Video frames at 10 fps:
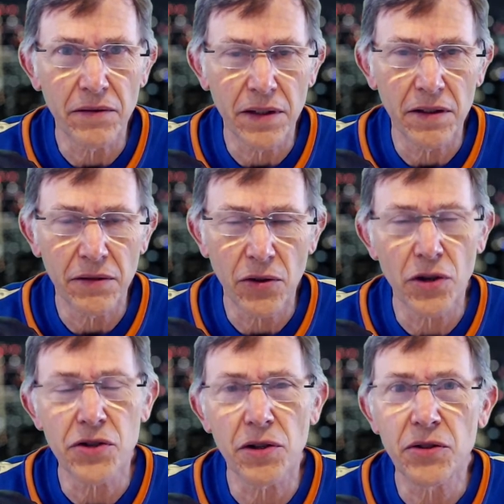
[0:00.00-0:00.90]

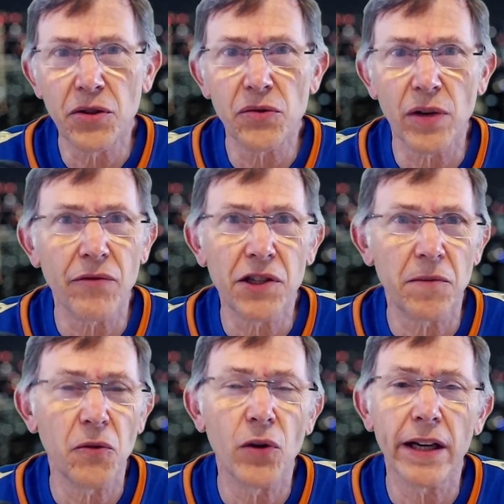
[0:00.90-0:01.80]
encourage you to choose whatever team
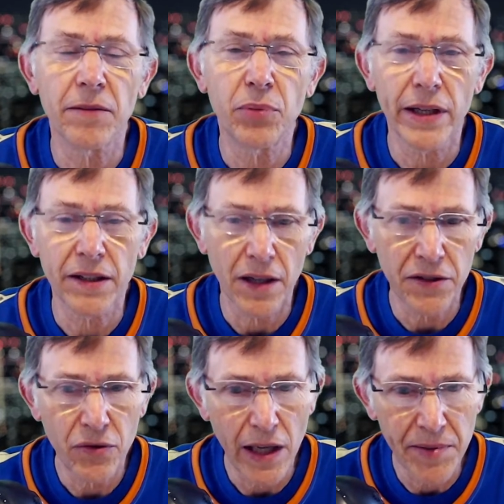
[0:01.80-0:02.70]
you want and play a
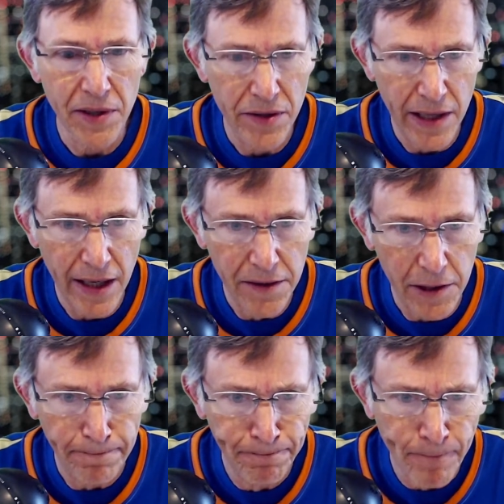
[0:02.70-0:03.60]
2-game series against them.